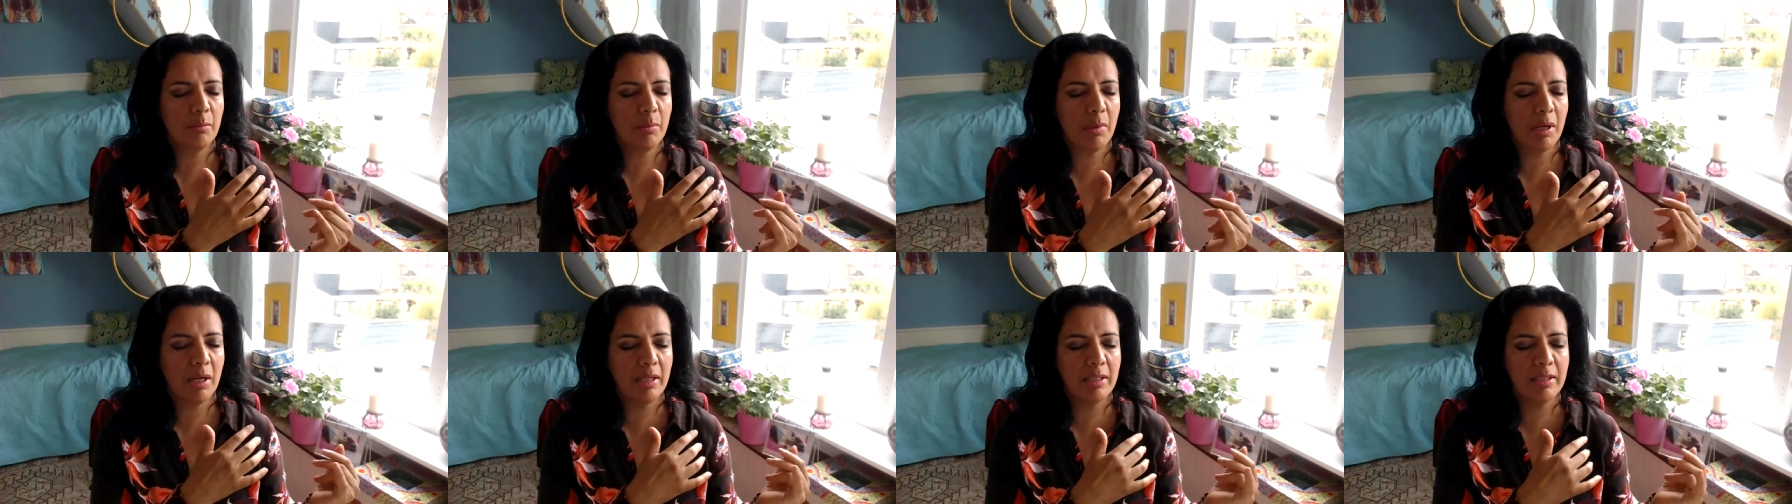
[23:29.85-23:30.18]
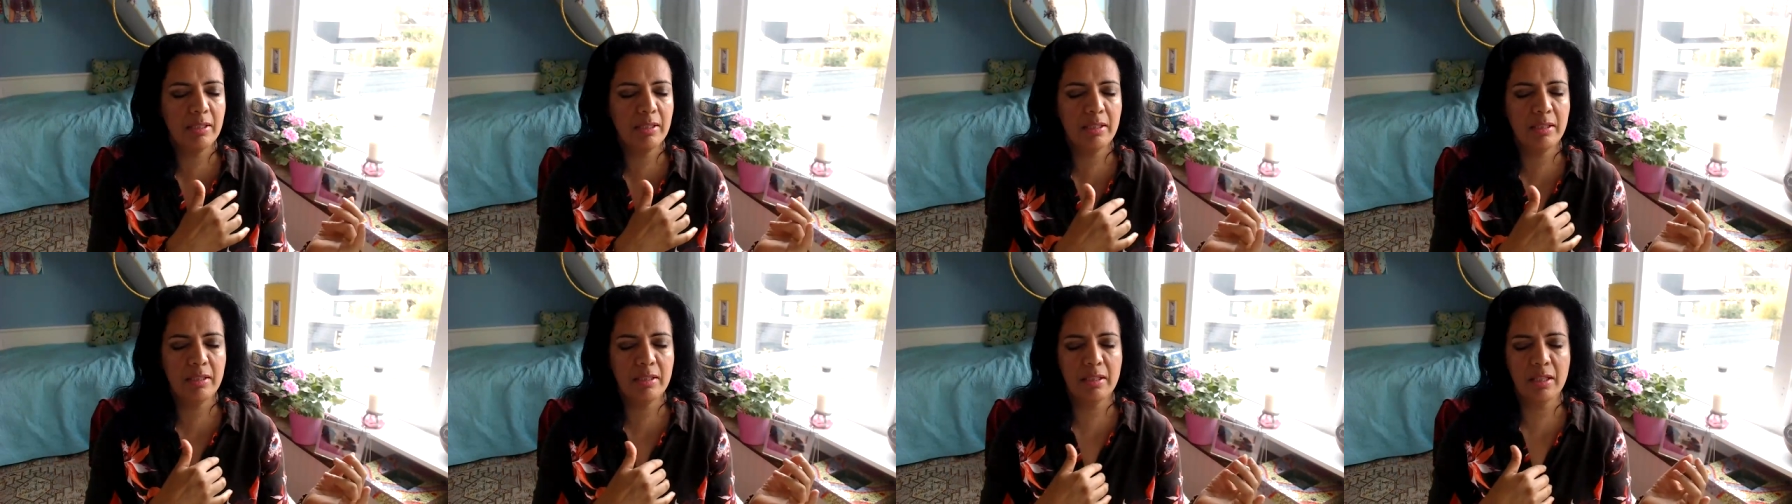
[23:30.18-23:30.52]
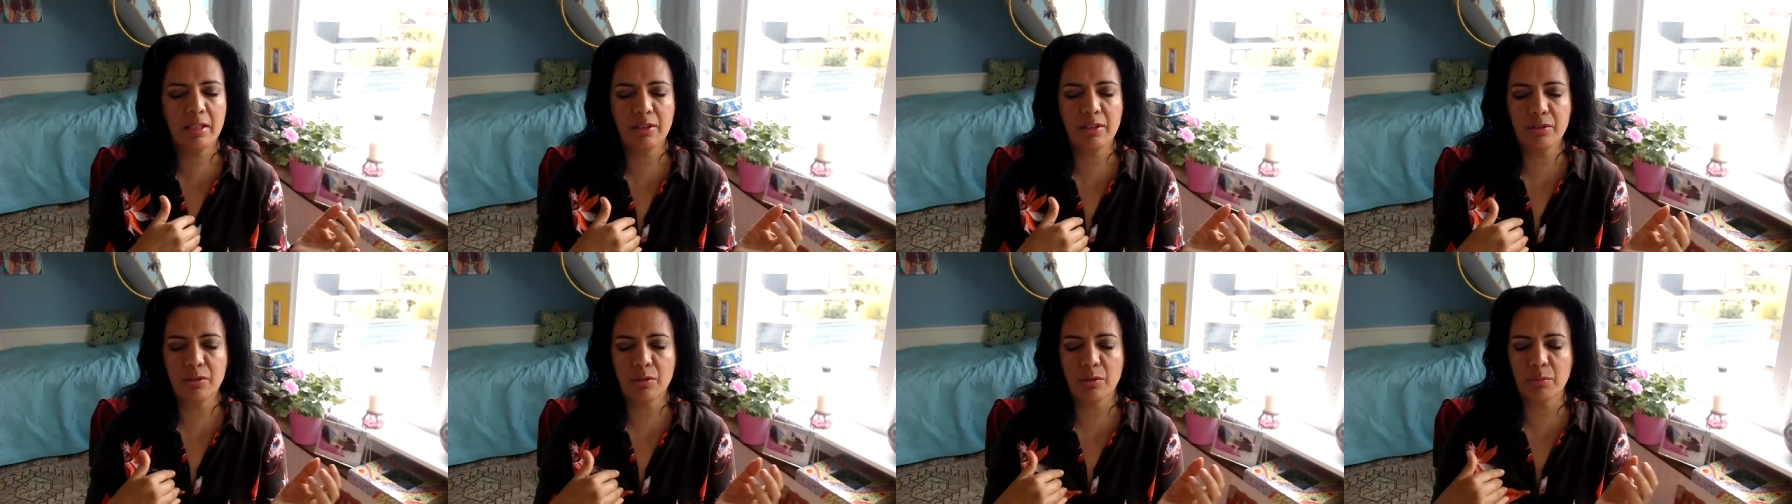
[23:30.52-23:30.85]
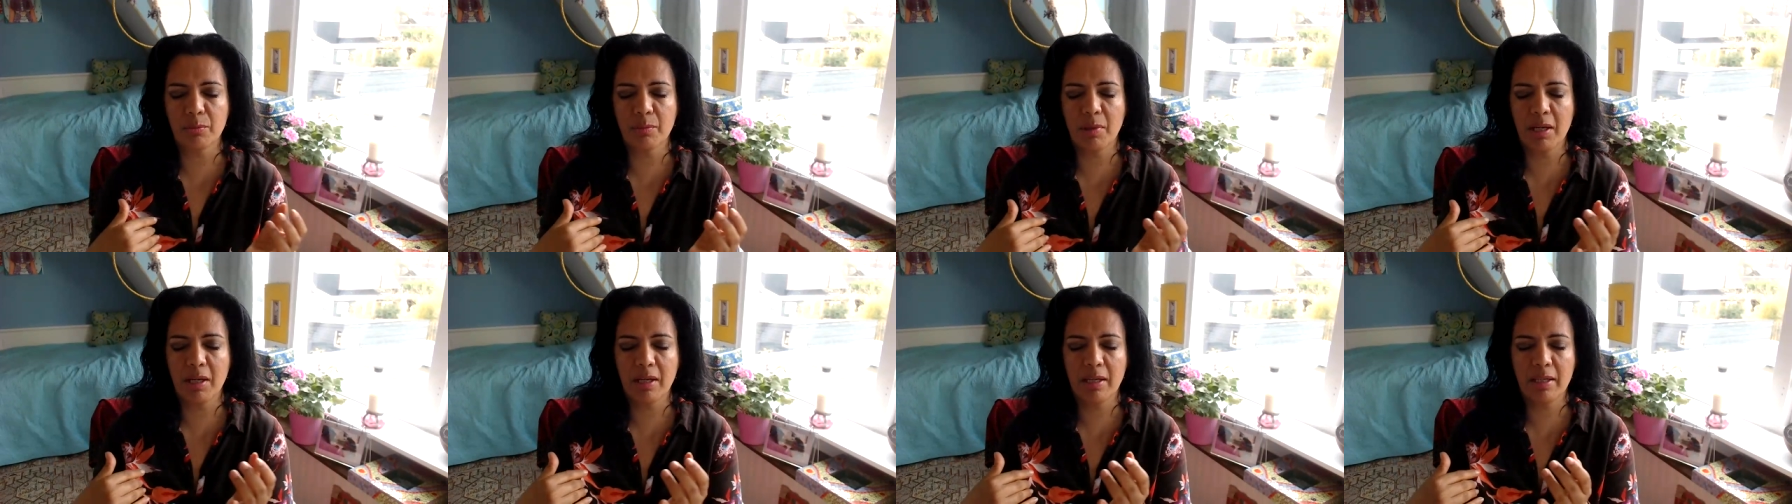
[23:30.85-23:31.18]
body and
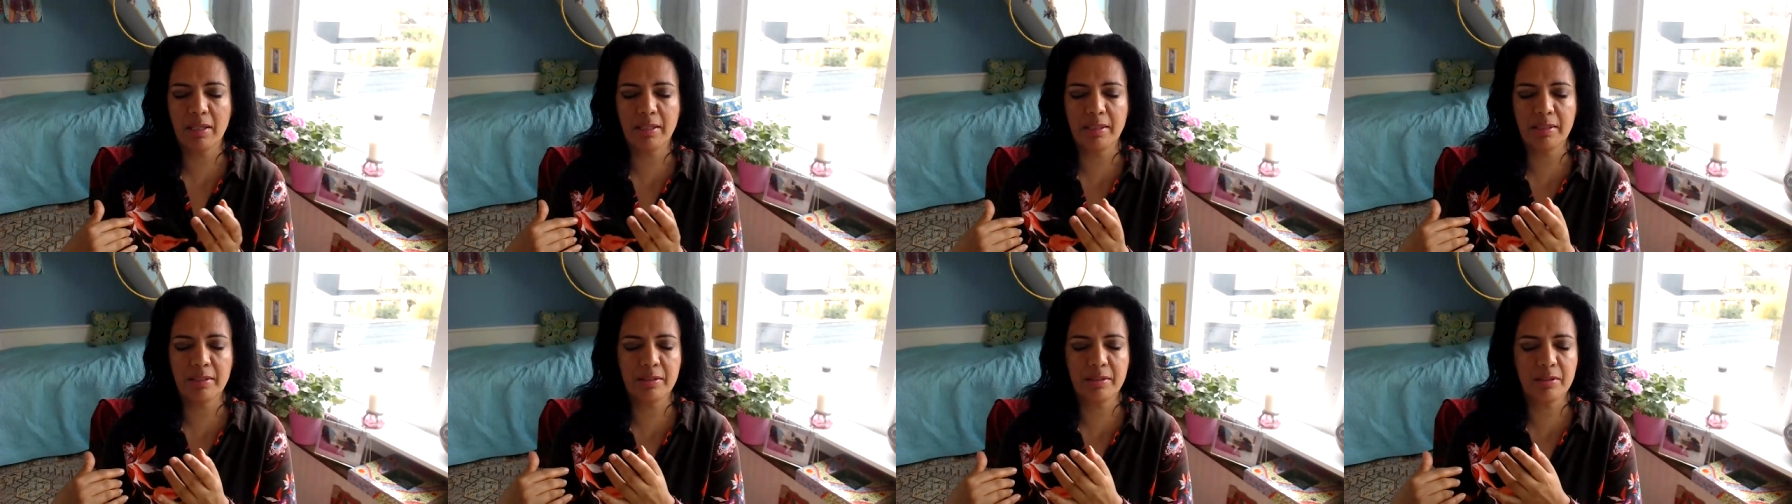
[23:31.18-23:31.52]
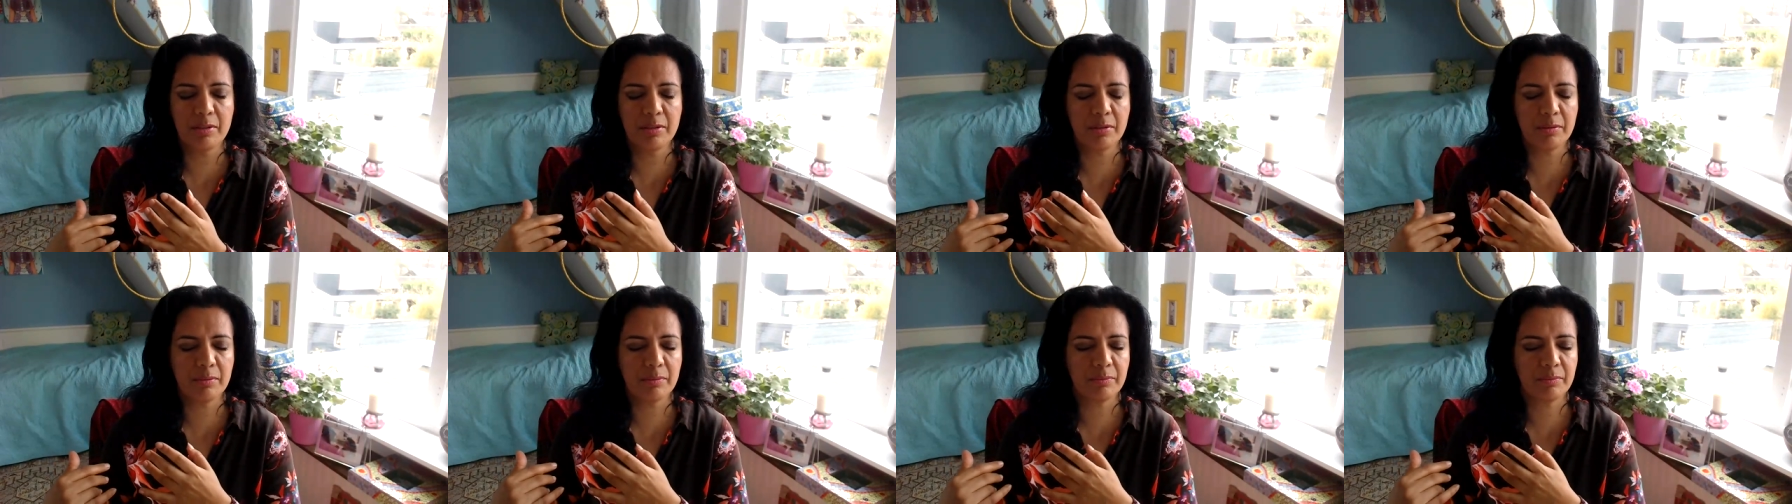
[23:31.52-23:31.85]
your mind,